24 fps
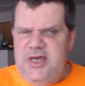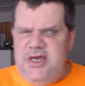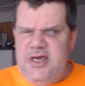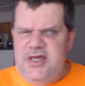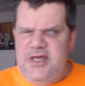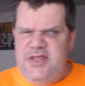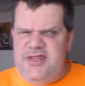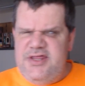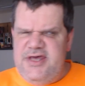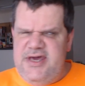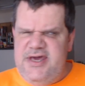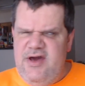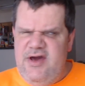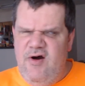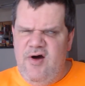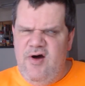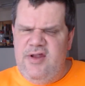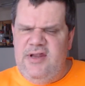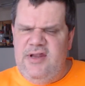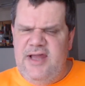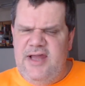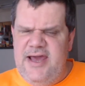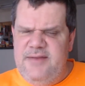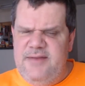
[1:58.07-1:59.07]
the
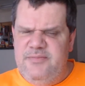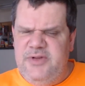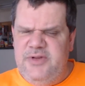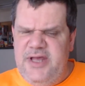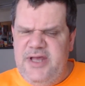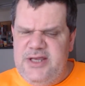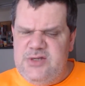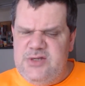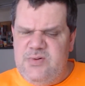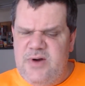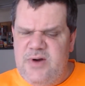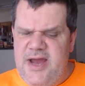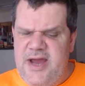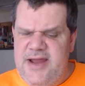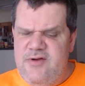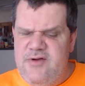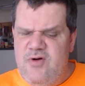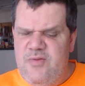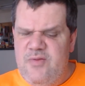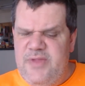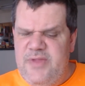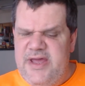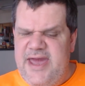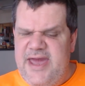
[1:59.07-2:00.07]
online place where I
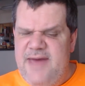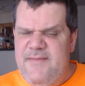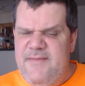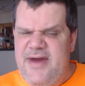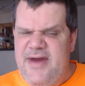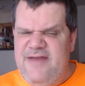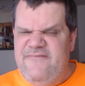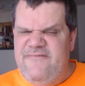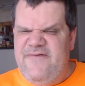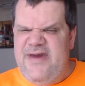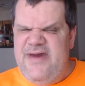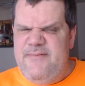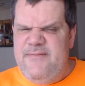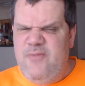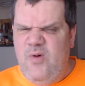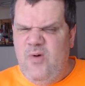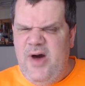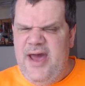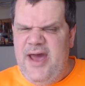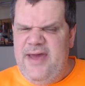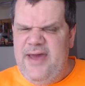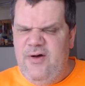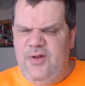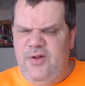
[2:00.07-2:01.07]
normally get mine, Vape
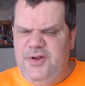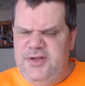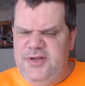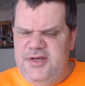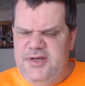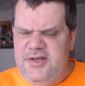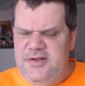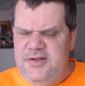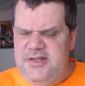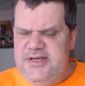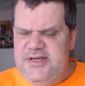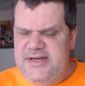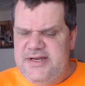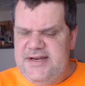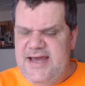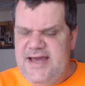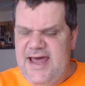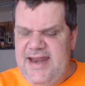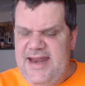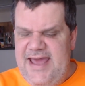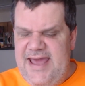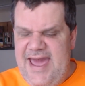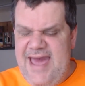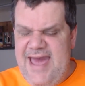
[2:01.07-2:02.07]
Wild, did
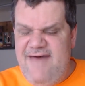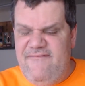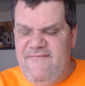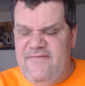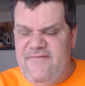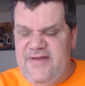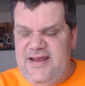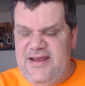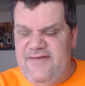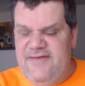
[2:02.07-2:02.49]
not have any of the